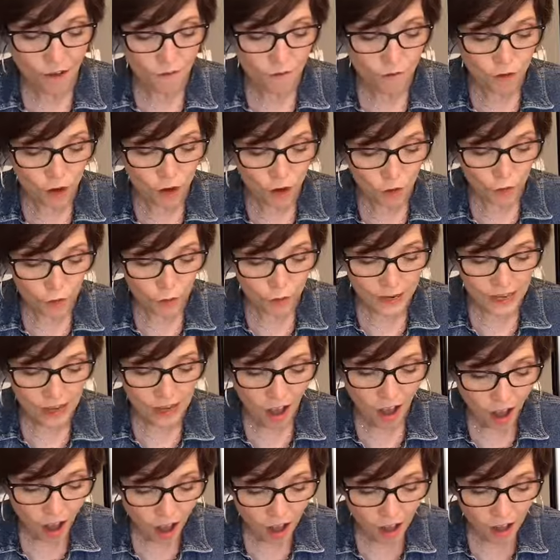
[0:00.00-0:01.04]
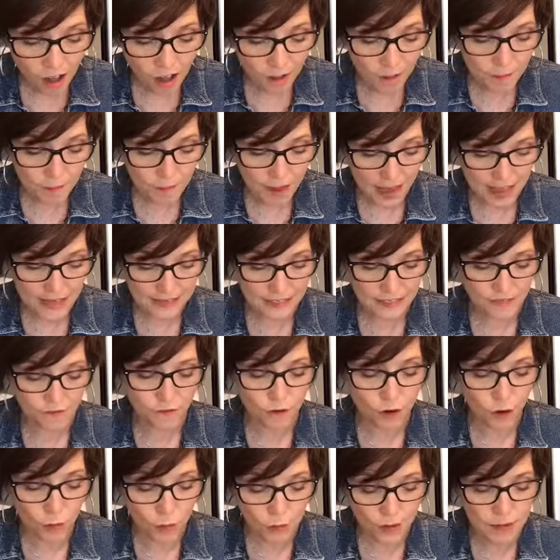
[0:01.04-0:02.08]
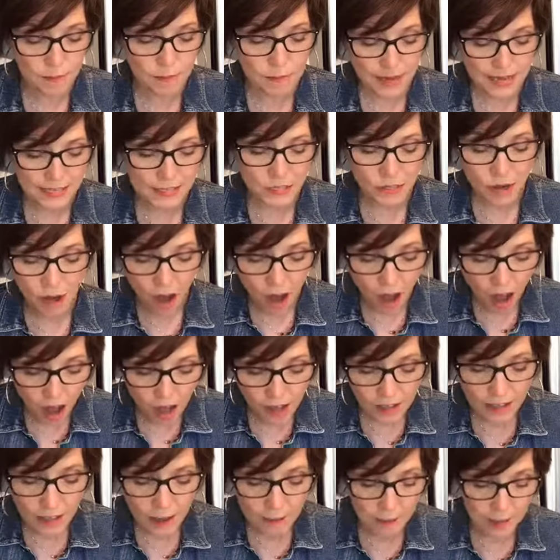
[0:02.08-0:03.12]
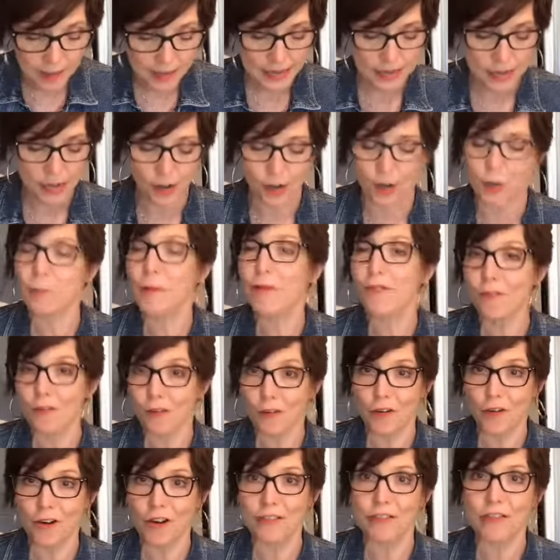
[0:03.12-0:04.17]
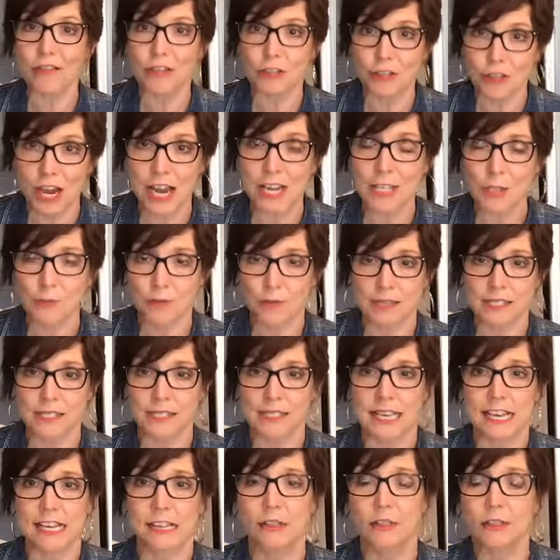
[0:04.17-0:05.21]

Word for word: for we all must, for we must all appear before the judgment seat.